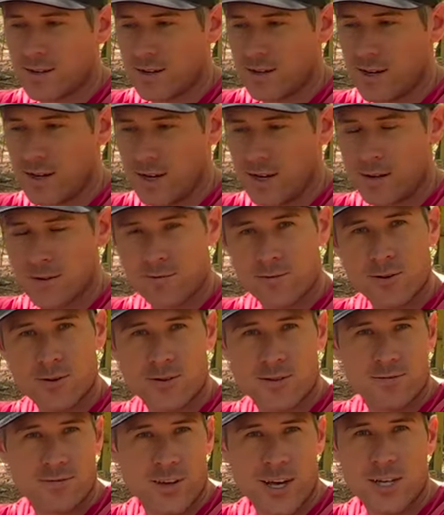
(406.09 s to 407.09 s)
uh,
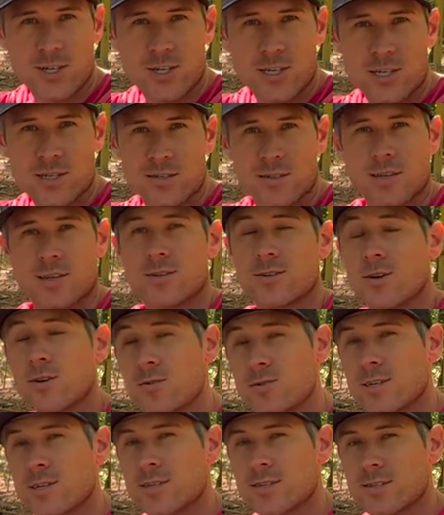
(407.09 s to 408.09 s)
fruits and veggies that
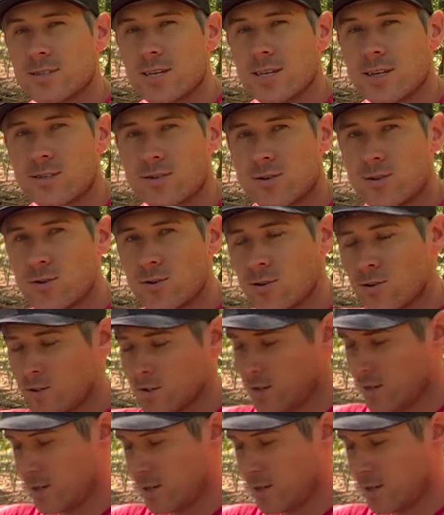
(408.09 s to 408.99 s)
don't need to stay as cold,